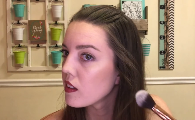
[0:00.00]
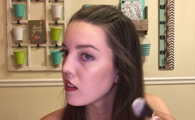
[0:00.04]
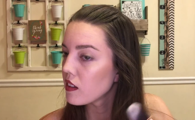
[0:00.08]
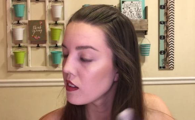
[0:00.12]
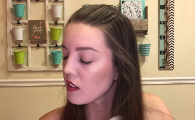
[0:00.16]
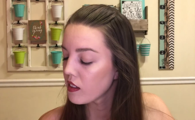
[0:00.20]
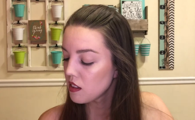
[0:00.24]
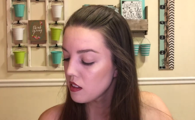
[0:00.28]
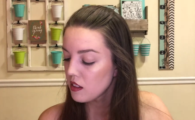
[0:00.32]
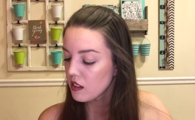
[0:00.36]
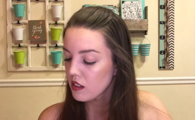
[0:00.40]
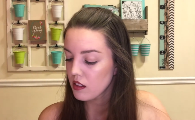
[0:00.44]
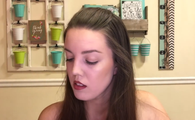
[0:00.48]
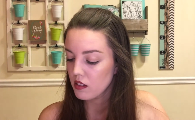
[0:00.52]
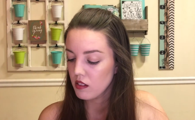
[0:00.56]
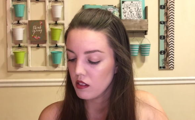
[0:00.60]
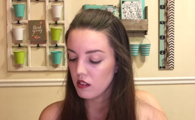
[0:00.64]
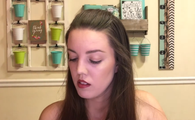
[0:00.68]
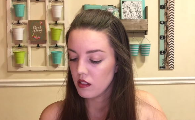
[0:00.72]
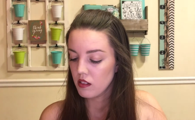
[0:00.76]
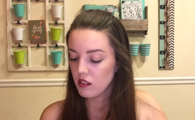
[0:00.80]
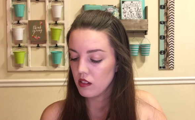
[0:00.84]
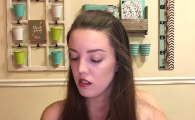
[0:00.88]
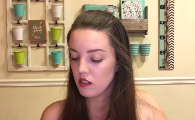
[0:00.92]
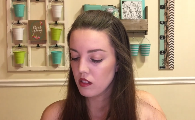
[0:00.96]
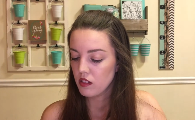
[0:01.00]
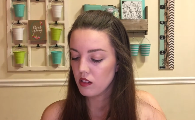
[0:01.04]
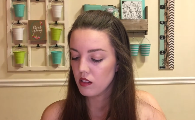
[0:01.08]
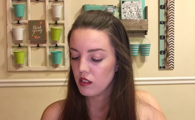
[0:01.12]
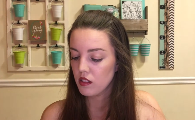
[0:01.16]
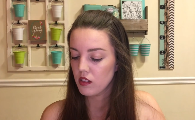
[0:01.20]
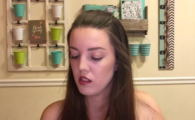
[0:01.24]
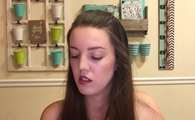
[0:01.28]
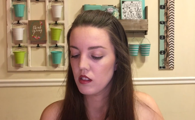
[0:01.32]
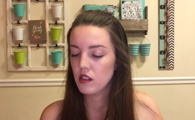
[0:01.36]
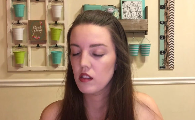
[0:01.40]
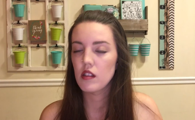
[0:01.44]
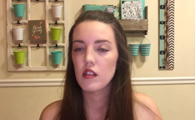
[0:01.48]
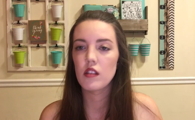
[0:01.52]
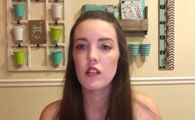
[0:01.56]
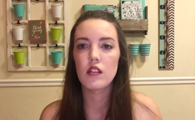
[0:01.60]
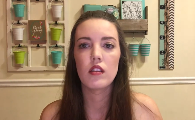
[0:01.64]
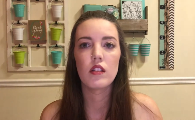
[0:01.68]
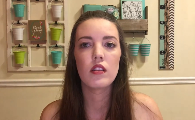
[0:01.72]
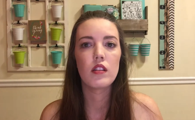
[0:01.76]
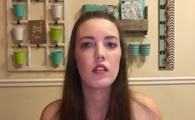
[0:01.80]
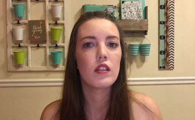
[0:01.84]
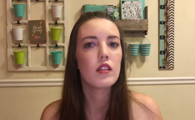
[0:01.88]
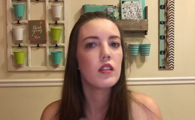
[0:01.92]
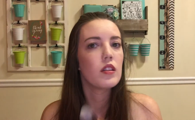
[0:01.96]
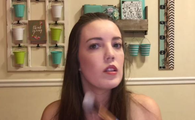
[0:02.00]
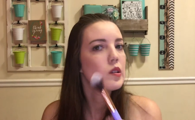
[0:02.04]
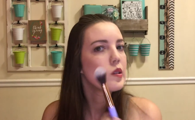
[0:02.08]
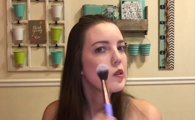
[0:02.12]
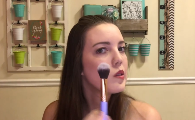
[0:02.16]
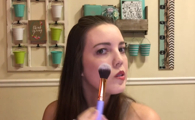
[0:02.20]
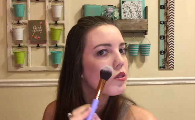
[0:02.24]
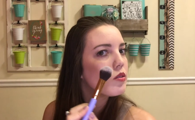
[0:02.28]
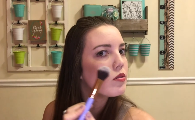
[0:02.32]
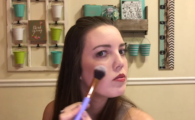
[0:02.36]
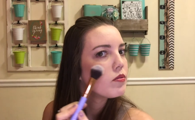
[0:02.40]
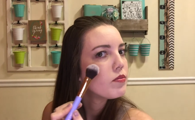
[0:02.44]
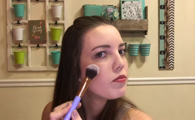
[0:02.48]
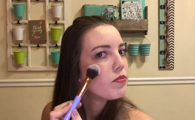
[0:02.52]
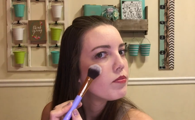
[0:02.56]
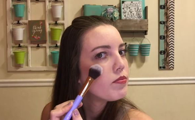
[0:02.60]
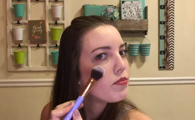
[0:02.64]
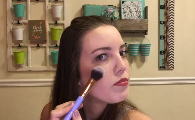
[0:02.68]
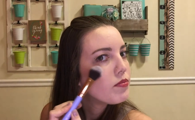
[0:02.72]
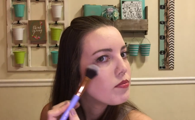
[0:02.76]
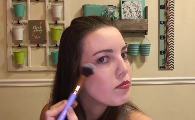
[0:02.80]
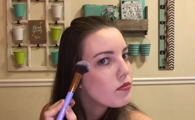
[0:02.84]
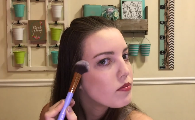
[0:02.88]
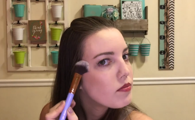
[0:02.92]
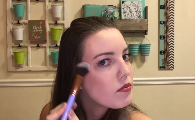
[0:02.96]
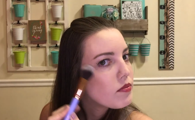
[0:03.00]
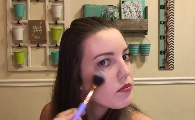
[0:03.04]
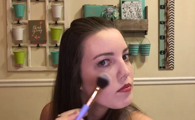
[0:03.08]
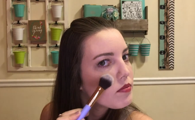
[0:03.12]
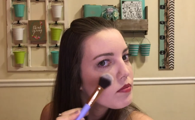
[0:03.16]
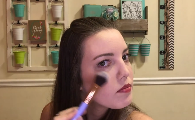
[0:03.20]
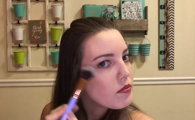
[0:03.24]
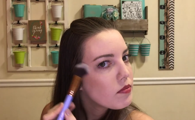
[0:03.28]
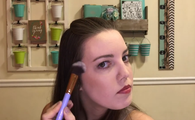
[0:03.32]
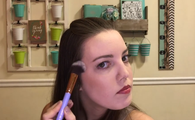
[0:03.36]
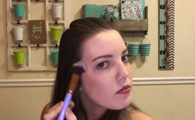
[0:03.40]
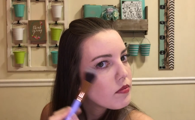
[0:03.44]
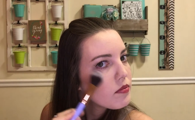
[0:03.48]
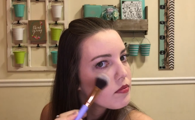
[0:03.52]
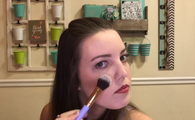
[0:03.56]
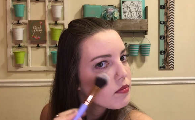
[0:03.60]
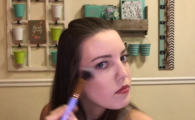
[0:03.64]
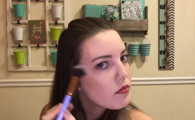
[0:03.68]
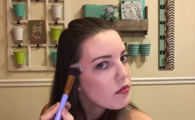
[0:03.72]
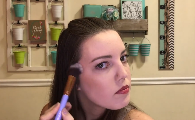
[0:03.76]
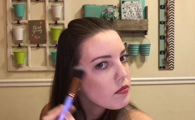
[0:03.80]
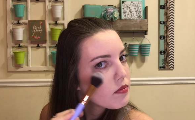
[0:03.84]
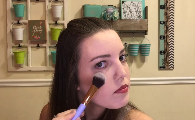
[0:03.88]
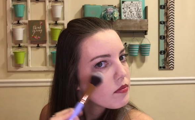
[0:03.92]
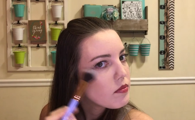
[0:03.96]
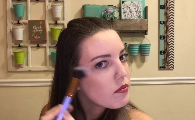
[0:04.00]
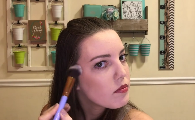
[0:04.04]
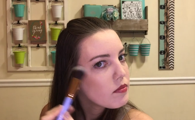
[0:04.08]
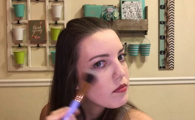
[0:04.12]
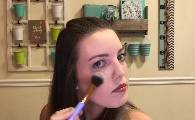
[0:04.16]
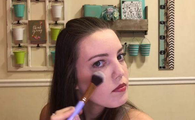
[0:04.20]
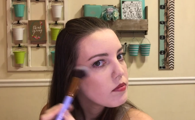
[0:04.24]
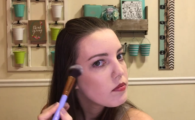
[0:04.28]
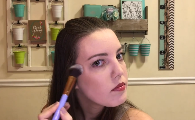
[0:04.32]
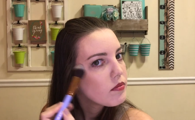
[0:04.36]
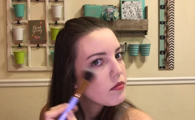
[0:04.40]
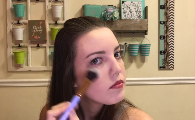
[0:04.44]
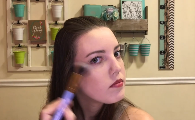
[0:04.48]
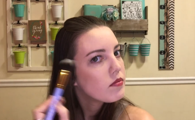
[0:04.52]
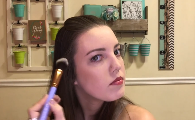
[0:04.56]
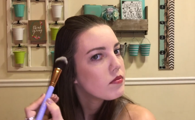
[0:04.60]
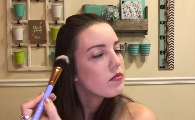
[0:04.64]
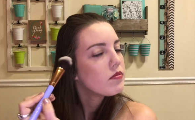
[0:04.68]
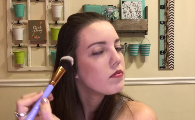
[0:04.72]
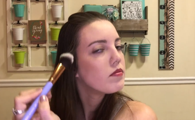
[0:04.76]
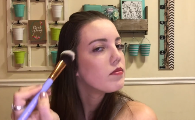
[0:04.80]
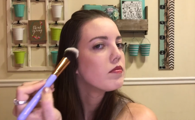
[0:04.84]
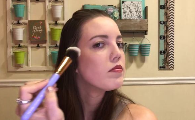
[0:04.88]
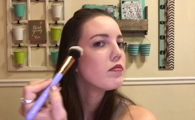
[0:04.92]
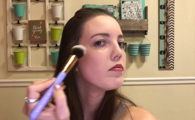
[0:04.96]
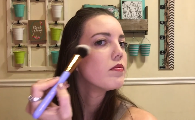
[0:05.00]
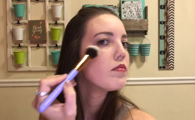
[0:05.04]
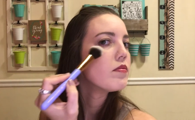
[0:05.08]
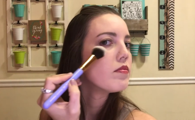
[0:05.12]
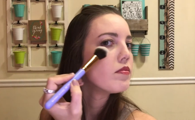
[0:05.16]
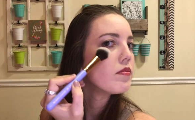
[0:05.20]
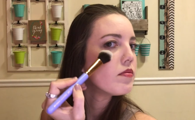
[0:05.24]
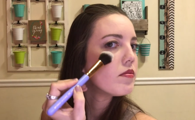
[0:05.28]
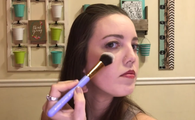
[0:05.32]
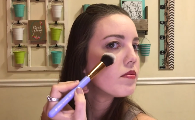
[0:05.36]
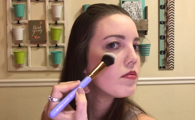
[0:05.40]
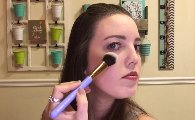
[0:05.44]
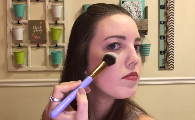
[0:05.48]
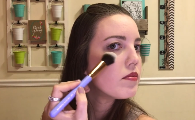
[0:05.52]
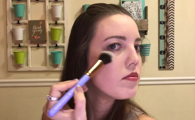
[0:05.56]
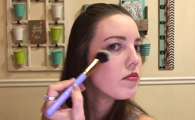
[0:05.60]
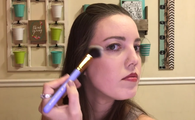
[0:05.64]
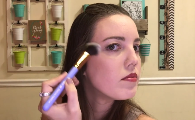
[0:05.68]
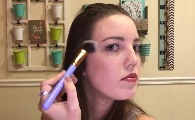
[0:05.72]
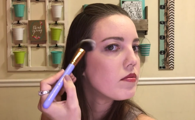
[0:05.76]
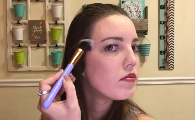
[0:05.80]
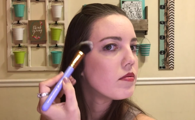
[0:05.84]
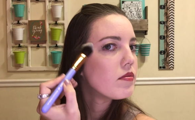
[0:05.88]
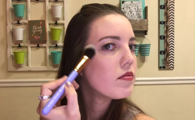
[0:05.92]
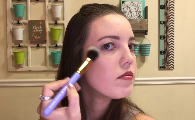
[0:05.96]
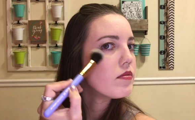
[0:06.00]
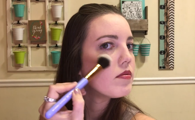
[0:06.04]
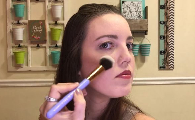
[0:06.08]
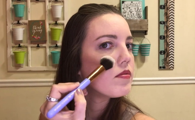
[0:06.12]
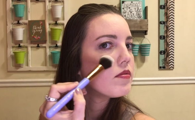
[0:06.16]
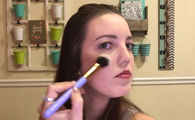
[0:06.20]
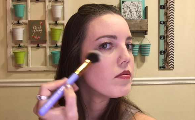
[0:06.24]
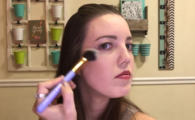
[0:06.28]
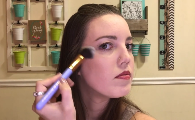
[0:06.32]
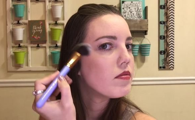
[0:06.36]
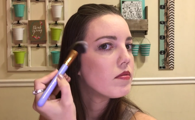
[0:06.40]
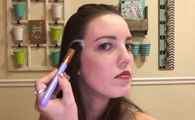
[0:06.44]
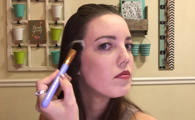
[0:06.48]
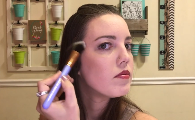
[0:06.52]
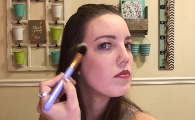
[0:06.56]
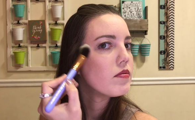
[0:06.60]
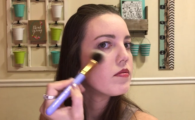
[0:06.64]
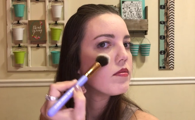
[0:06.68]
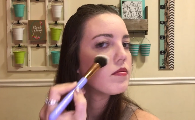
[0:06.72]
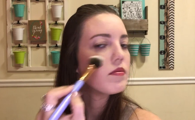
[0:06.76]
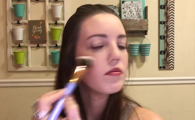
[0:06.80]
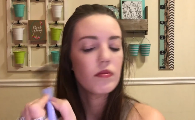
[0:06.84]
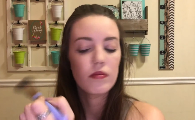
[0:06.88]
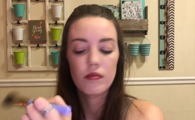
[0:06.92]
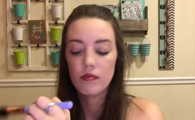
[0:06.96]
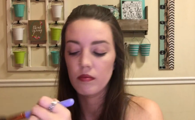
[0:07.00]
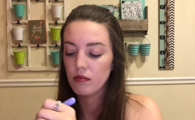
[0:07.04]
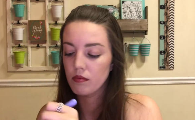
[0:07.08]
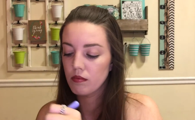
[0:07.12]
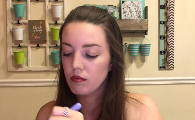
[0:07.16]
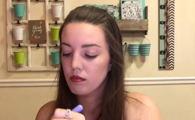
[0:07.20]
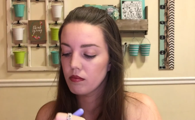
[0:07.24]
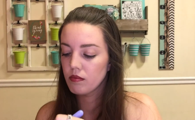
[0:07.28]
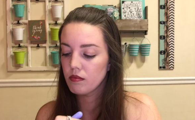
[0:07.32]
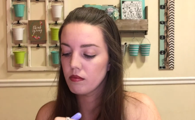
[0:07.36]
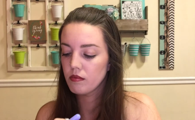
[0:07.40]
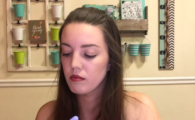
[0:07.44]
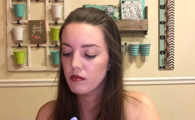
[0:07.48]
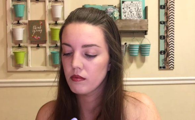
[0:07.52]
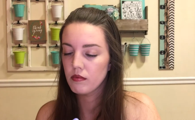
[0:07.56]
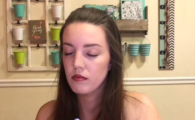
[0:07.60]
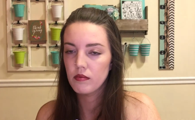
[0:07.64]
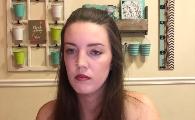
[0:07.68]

Nothing is said.